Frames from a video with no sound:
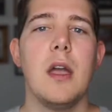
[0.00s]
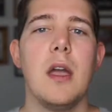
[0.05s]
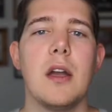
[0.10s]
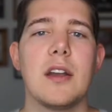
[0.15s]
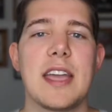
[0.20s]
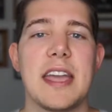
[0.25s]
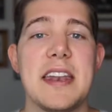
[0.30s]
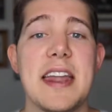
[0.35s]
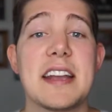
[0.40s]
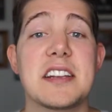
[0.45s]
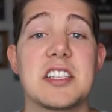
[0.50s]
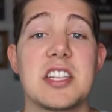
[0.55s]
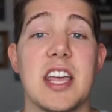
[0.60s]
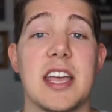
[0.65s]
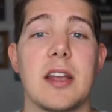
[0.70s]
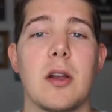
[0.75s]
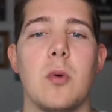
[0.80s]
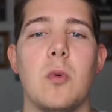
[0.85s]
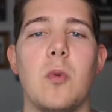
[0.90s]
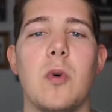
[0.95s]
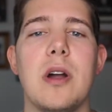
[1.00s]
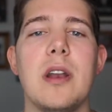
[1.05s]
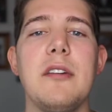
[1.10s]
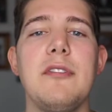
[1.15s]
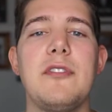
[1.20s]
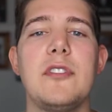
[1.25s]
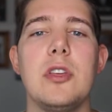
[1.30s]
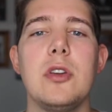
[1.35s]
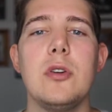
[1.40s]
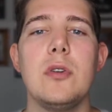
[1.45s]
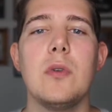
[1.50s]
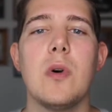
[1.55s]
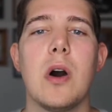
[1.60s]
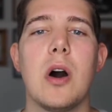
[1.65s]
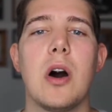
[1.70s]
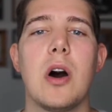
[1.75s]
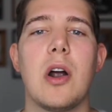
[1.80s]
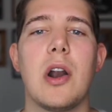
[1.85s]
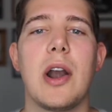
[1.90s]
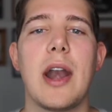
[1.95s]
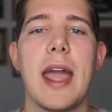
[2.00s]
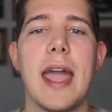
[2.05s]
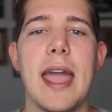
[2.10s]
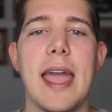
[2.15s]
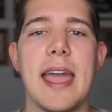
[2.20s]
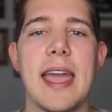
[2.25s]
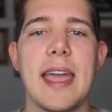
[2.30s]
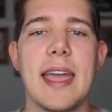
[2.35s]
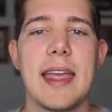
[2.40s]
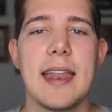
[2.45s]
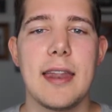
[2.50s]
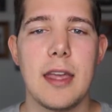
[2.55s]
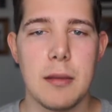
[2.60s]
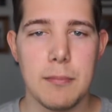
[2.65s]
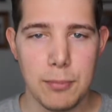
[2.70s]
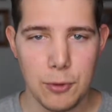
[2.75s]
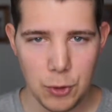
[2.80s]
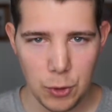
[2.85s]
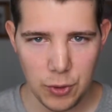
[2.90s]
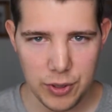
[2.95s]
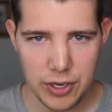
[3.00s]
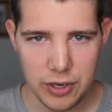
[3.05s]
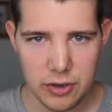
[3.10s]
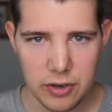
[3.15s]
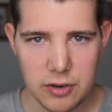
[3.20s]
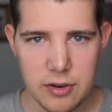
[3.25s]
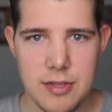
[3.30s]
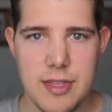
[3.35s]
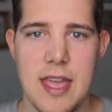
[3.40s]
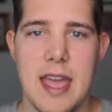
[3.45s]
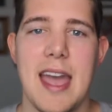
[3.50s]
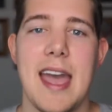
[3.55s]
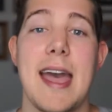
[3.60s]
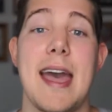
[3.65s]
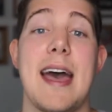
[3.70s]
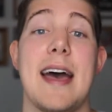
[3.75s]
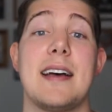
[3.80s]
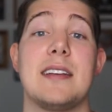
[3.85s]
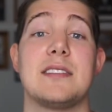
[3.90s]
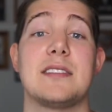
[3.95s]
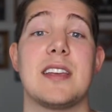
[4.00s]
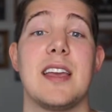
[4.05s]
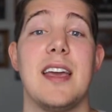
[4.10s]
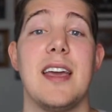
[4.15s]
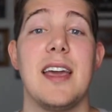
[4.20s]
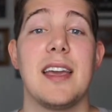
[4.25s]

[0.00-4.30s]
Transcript: Okay, next thing, what if you are an employer that has